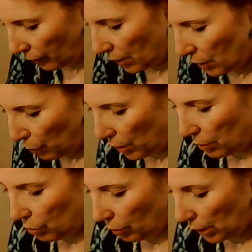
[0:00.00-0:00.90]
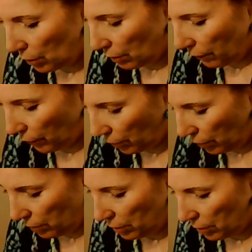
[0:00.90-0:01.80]
This bread is really good for
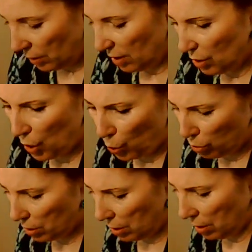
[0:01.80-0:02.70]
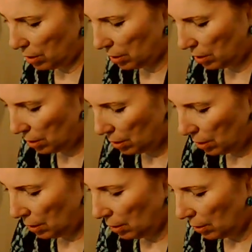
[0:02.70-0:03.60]
toast.
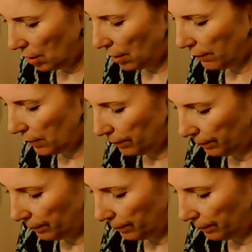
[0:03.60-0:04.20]
Love it.